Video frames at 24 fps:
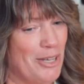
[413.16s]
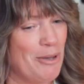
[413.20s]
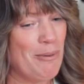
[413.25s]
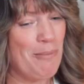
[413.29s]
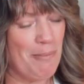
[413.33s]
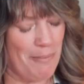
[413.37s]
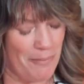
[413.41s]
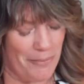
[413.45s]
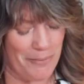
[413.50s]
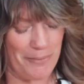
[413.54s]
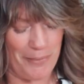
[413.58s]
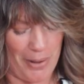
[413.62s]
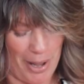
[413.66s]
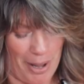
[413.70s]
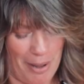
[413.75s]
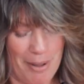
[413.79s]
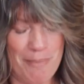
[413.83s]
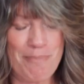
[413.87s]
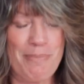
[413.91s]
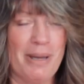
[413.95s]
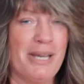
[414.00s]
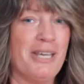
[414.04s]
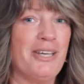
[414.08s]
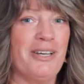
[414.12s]
you know,
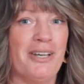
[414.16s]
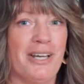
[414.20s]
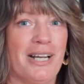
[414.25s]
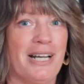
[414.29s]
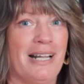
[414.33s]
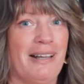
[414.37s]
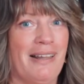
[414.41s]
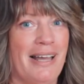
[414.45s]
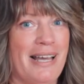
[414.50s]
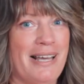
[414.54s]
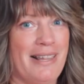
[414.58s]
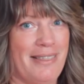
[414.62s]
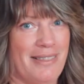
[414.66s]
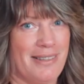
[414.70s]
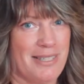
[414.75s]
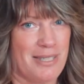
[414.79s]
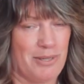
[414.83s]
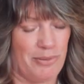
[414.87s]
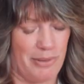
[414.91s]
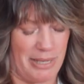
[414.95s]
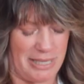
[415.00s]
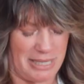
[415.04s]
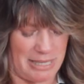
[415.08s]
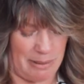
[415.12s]
I bet you're gonna like
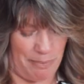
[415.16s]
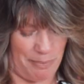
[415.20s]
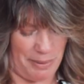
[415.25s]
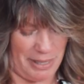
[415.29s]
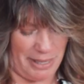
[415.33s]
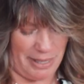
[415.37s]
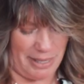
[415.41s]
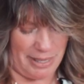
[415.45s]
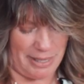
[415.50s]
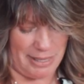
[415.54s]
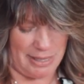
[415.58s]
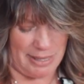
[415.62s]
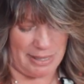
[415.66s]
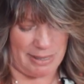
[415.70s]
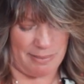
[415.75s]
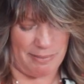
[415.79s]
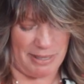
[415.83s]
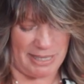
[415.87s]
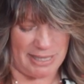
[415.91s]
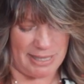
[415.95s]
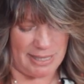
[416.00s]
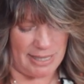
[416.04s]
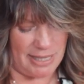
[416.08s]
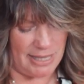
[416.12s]
this recipe because
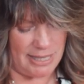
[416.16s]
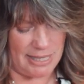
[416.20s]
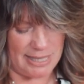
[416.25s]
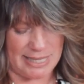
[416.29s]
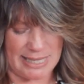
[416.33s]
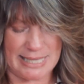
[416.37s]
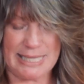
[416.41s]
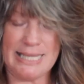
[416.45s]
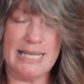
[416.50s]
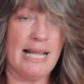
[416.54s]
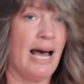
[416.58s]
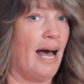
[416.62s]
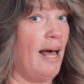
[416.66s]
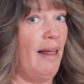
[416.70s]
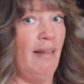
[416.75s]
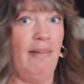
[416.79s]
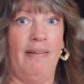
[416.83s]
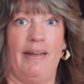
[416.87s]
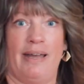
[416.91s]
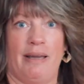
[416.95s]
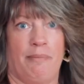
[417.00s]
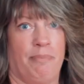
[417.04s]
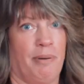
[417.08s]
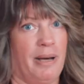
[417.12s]
my son does not
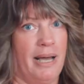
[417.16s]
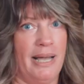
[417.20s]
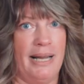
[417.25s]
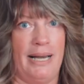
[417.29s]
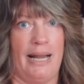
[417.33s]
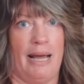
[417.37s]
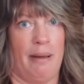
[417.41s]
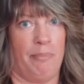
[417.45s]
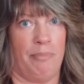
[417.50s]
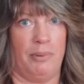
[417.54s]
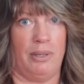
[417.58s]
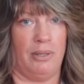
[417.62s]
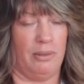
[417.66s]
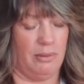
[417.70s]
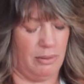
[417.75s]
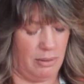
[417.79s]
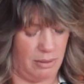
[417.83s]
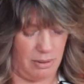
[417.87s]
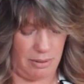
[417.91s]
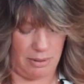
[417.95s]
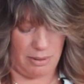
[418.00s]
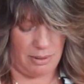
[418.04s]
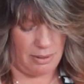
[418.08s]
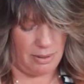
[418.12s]
like pineapple,
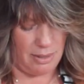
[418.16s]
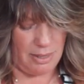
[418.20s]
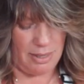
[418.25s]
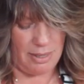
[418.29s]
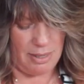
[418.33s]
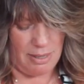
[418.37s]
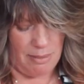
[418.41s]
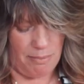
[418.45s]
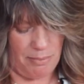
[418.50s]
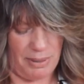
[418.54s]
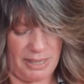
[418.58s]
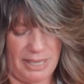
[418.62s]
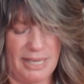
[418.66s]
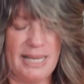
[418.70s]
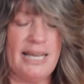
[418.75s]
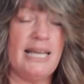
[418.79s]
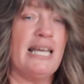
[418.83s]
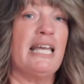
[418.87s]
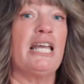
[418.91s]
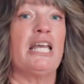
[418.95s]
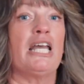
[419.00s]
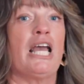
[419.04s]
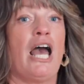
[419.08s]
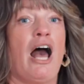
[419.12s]
but
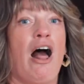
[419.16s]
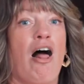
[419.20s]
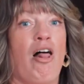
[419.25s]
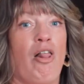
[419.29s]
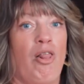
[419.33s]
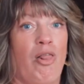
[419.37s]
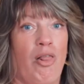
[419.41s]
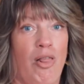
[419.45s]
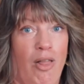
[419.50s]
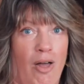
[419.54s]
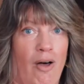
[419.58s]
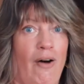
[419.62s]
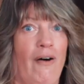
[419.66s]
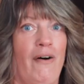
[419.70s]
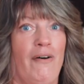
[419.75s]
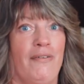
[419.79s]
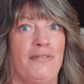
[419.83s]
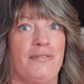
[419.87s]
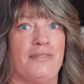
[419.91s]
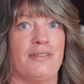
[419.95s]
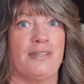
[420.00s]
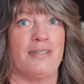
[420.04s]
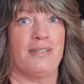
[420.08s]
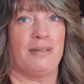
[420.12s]
he
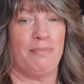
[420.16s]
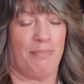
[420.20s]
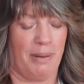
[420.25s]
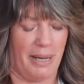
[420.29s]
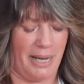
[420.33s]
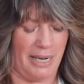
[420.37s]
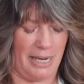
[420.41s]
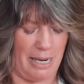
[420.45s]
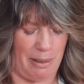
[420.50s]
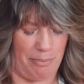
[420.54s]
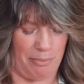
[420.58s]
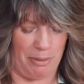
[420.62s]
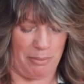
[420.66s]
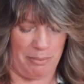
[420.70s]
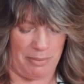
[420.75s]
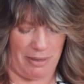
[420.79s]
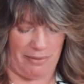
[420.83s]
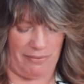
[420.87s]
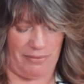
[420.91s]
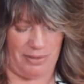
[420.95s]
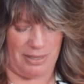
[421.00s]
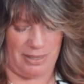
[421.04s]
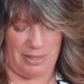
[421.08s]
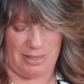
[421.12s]
loves pineapple
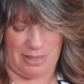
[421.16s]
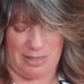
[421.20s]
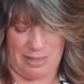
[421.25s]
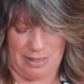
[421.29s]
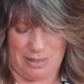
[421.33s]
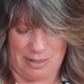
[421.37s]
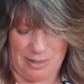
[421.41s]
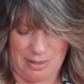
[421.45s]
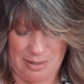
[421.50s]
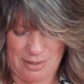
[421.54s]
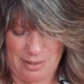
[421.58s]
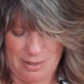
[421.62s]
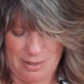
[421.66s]
muffins.